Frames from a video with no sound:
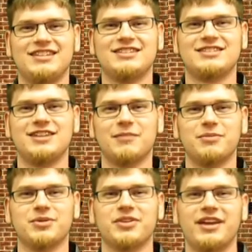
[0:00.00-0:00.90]

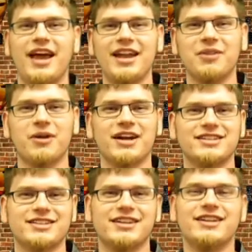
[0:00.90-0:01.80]
Stumbled.
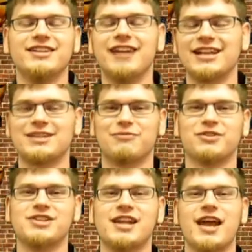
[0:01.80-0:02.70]
Anyways, next up
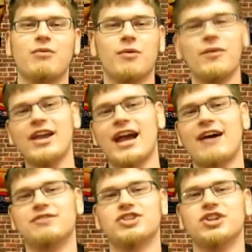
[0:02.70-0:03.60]
for today, what we
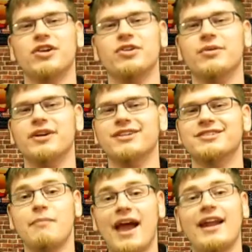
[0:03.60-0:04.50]
have to show you
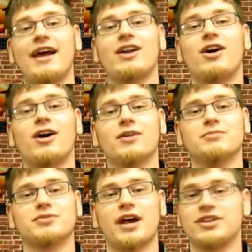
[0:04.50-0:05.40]
is
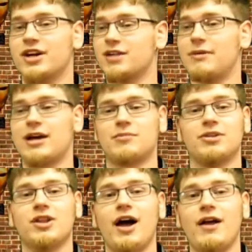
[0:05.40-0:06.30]
Man-at-Arms. I talk about him a
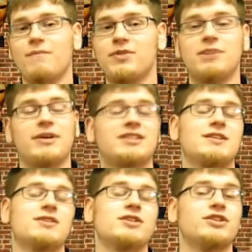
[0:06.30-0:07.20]
lot. He makes
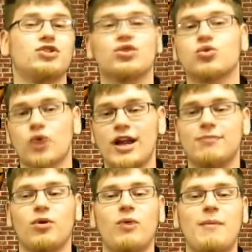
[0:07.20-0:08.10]
the
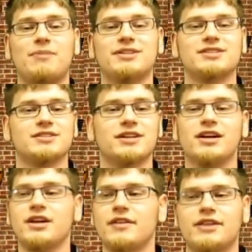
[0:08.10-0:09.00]
incredible weapons
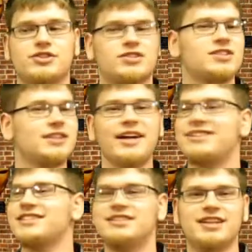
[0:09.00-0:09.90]
that just
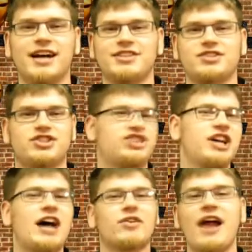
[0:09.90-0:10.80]
slice and dice and
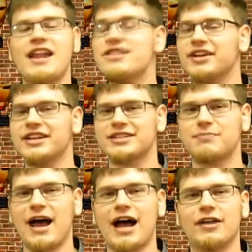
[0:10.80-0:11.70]
shatter anything in its
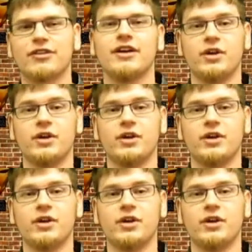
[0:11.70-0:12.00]
path.